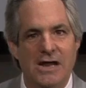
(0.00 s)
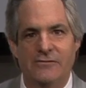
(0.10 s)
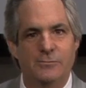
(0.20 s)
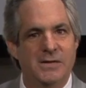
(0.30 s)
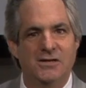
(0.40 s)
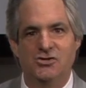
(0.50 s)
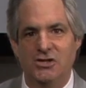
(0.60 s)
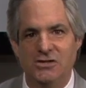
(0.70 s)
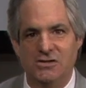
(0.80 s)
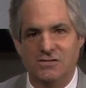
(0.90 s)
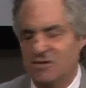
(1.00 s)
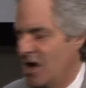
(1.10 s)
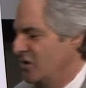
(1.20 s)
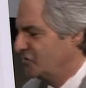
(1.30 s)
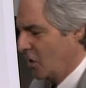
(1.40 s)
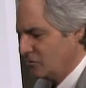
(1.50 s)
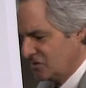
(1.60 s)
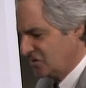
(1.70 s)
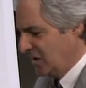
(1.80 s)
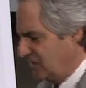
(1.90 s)
have to be a genius. Don't
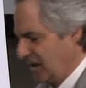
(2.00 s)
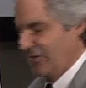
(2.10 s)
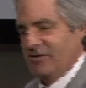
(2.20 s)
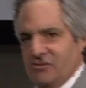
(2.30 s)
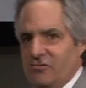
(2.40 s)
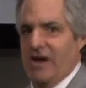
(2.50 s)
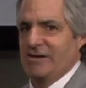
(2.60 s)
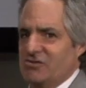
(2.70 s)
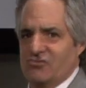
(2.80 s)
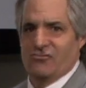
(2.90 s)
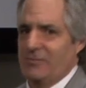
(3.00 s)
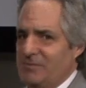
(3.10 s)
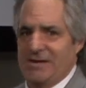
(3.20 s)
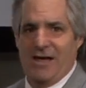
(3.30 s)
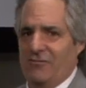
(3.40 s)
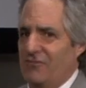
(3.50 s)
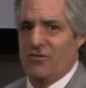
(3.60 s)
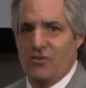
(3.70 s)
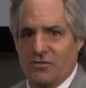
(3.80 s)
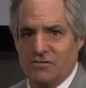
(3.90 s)
sit there and try to script it out
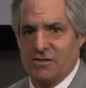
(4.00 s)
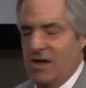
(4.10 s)
first.